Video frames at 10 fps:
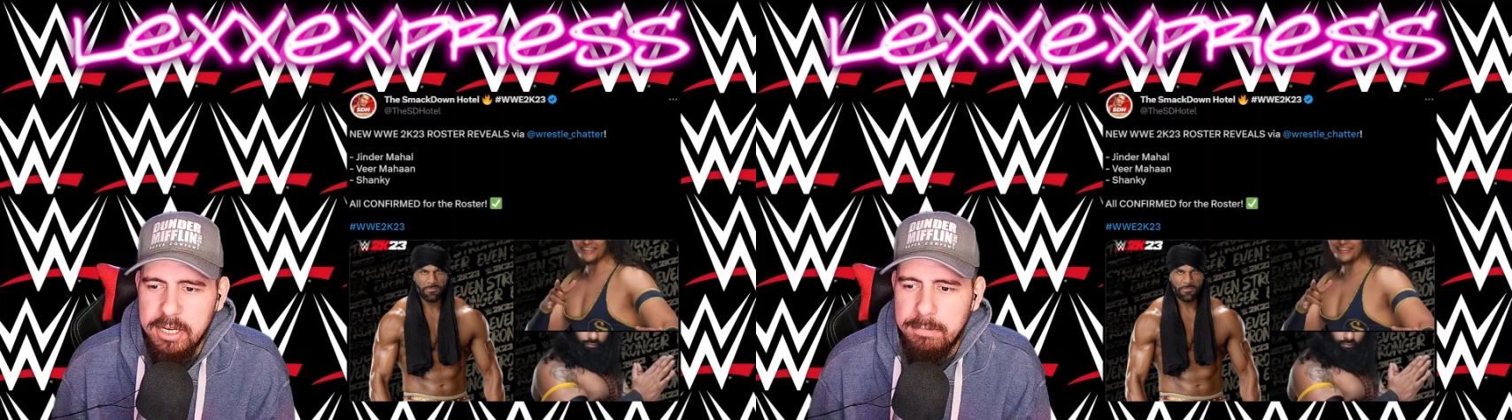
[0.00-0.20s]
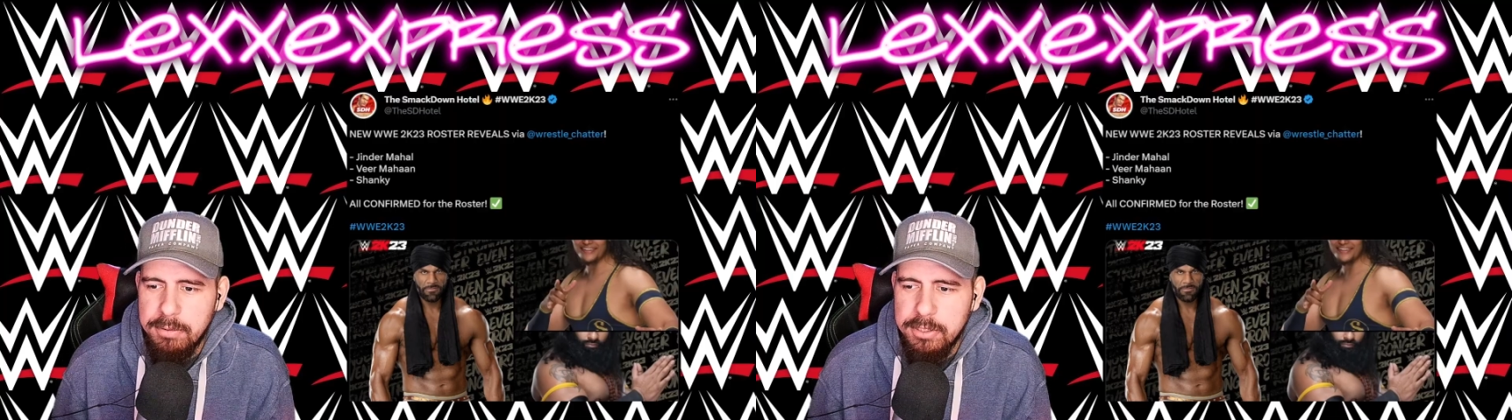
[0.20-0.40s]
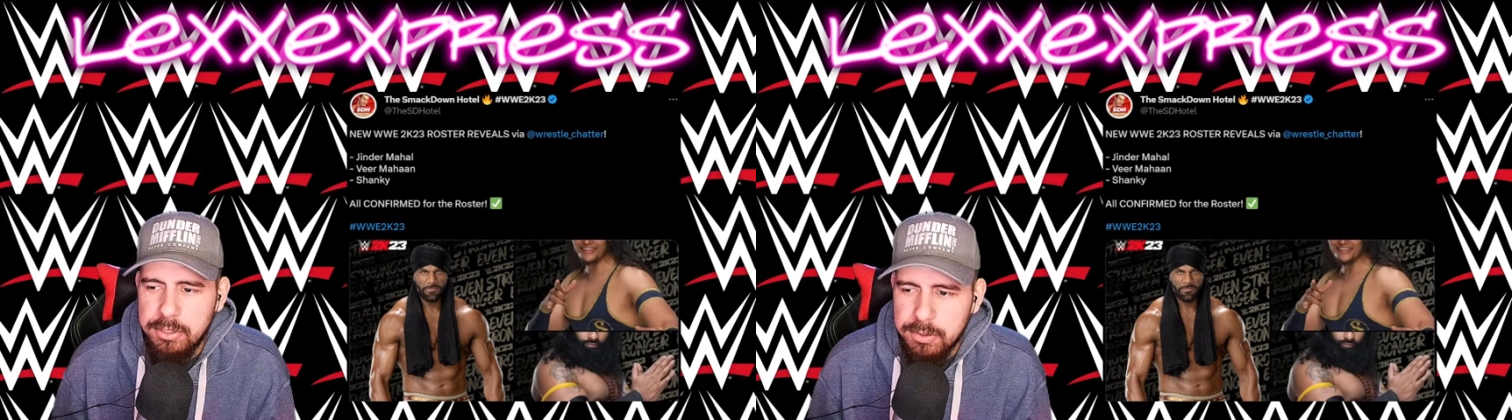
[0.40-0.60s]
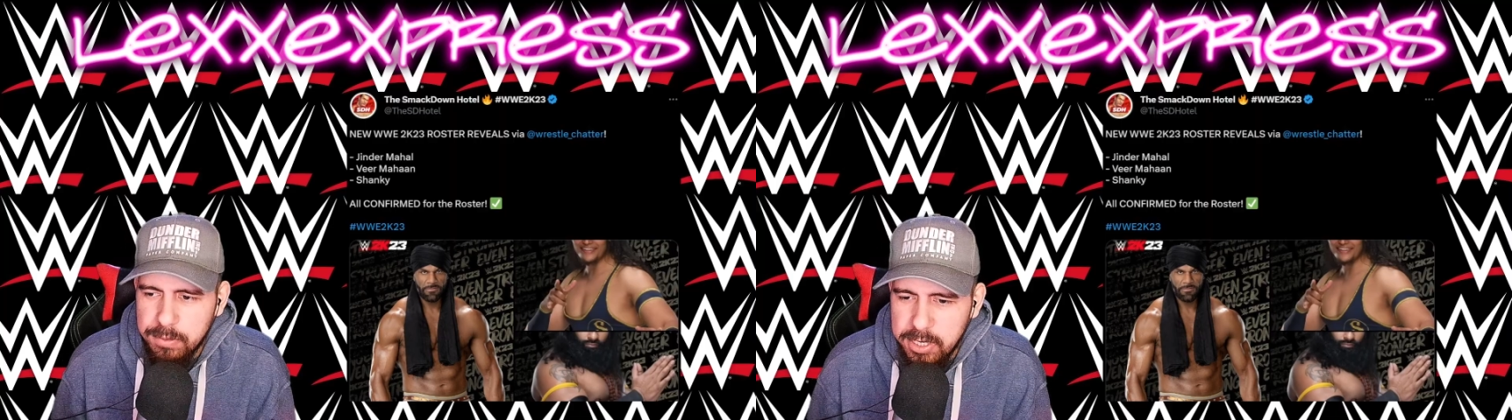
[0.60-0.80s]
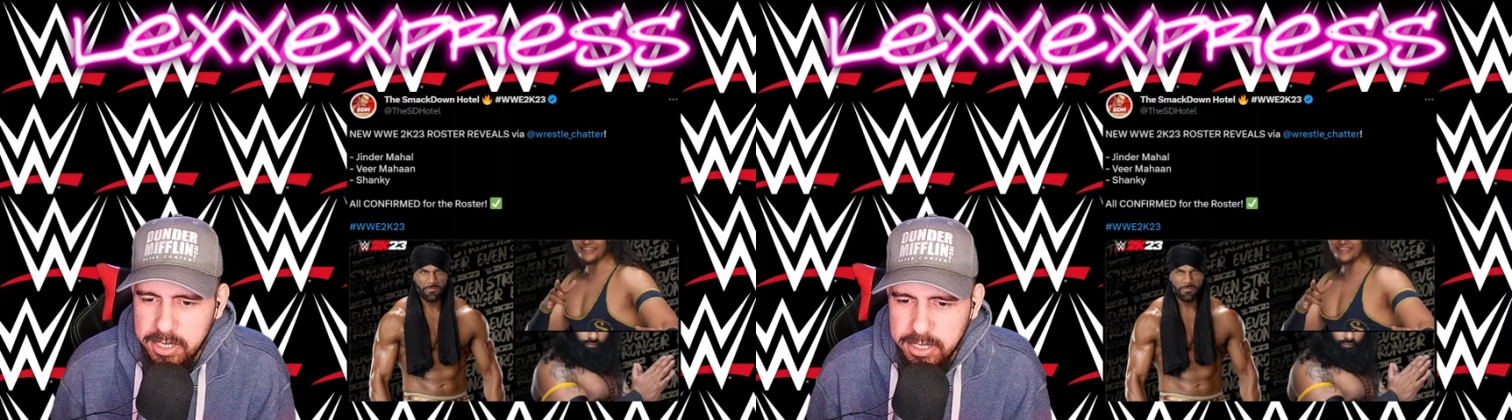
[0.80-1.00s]
to
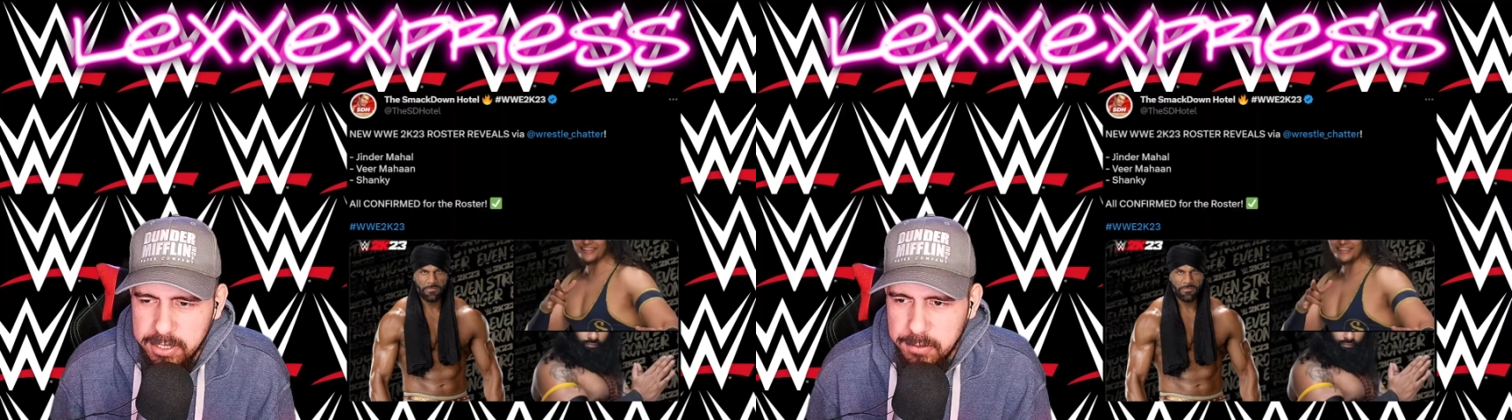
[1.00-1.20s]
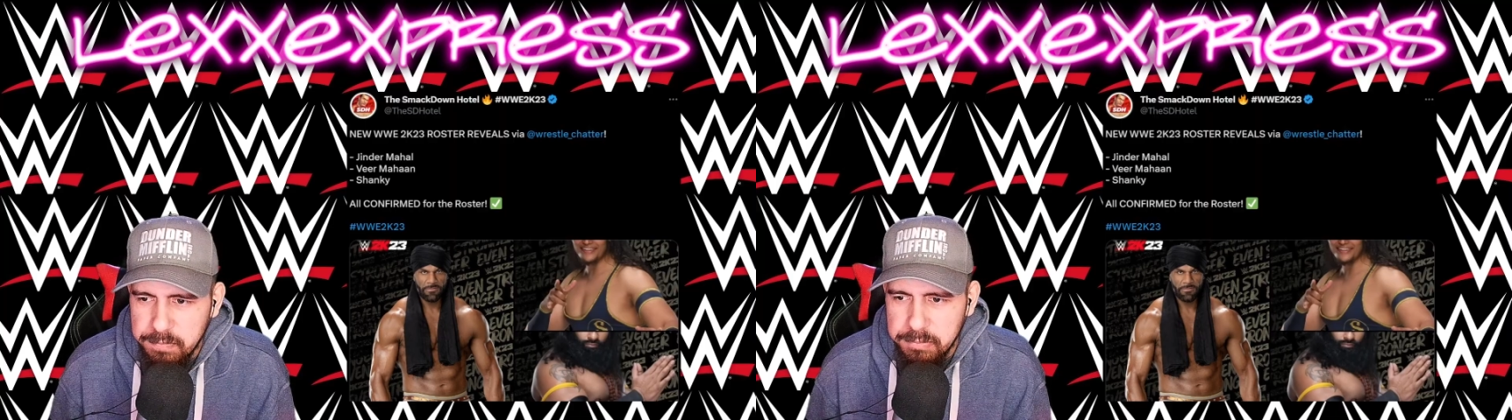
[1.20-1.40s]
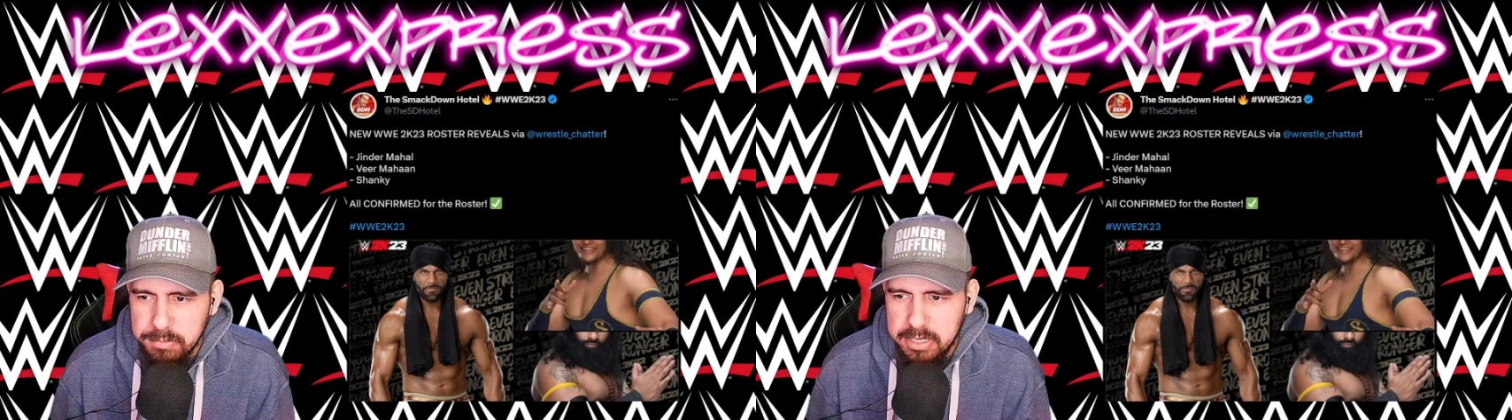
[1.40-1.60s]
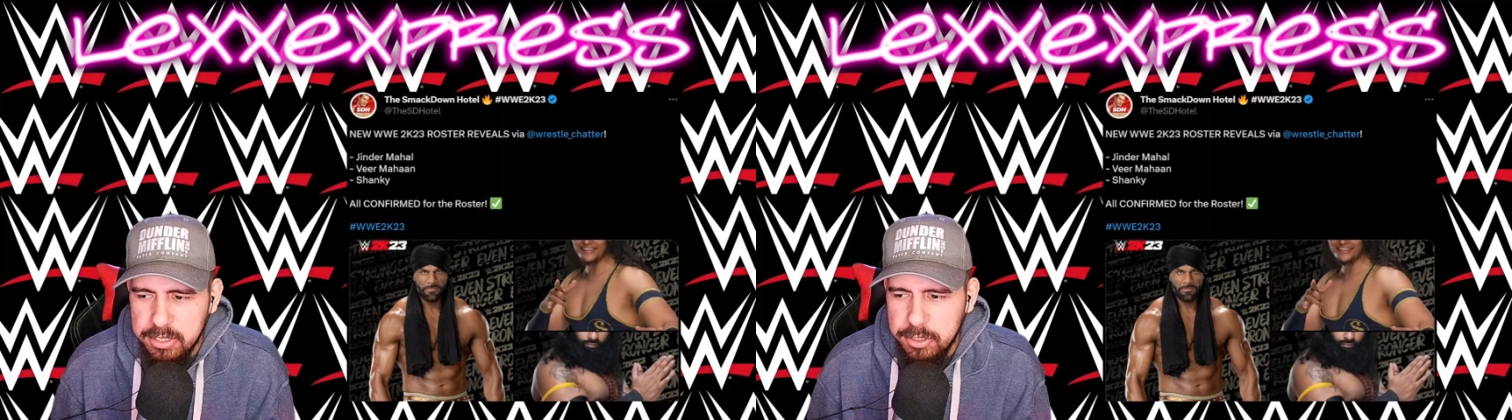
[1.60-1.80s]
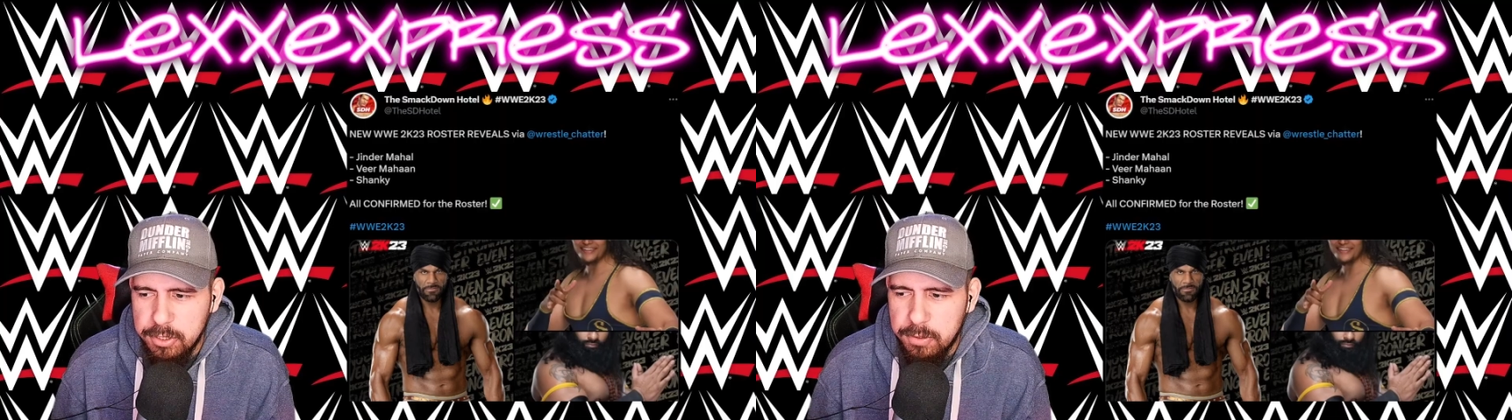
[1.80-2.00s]
portray,
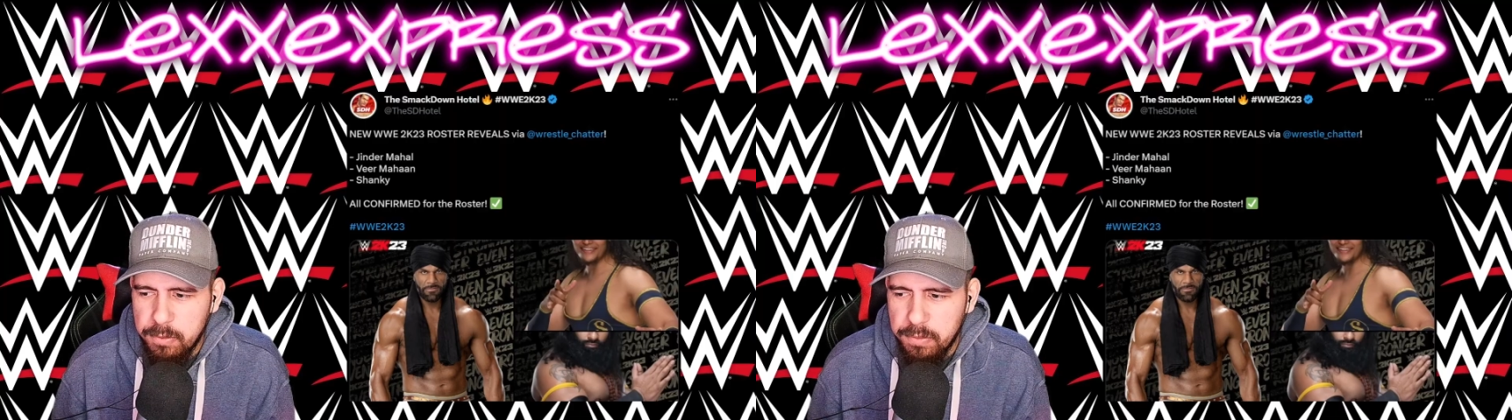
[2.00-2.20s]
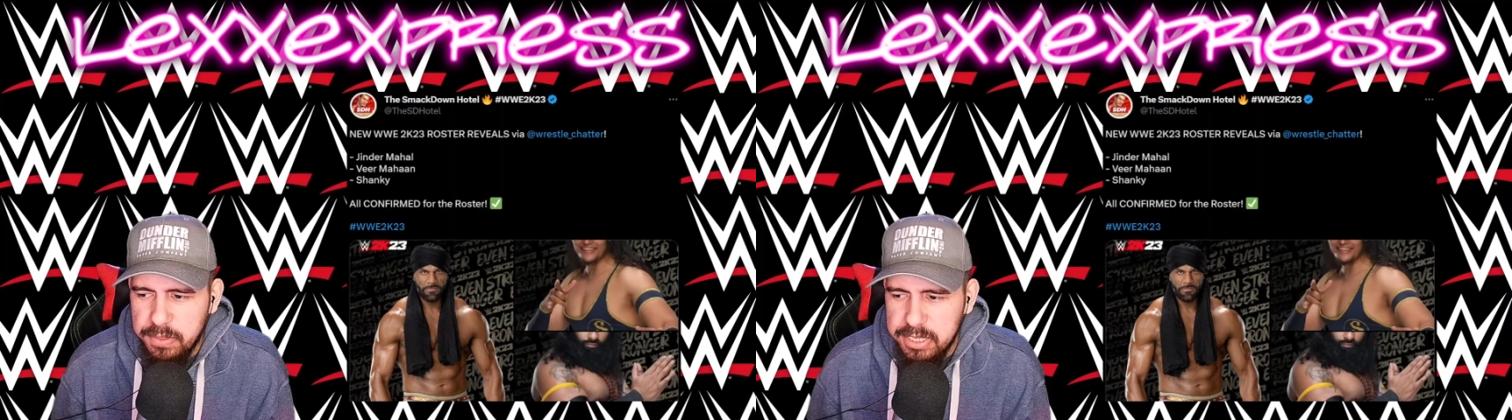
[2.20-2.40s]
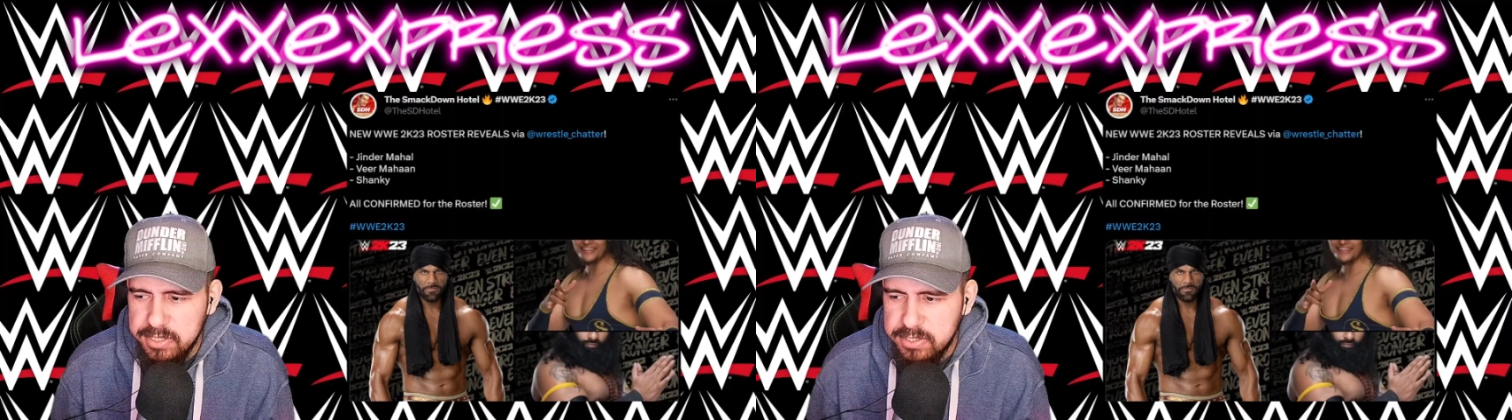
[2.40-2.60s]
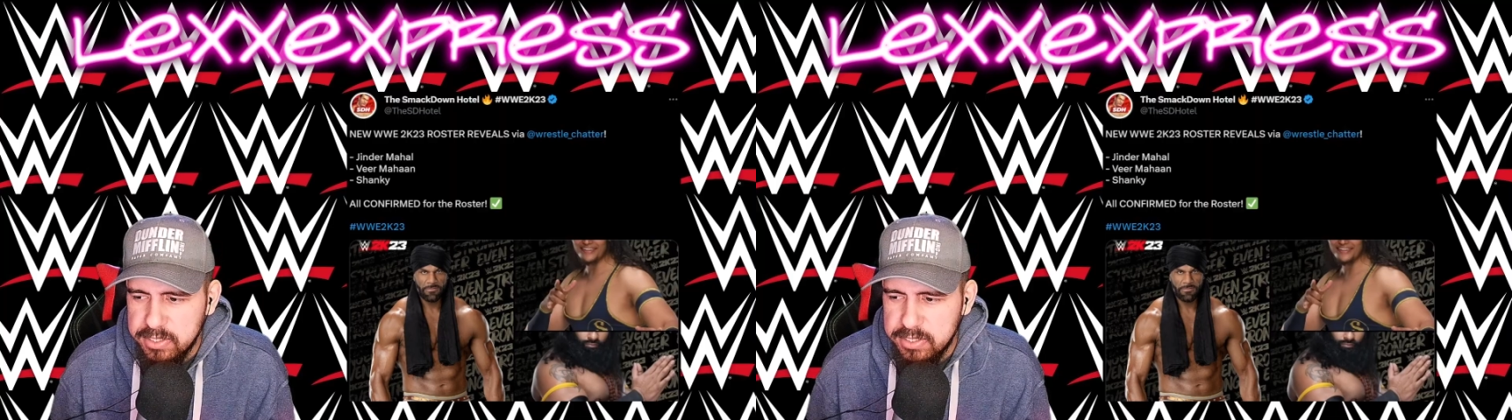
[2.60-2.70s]
this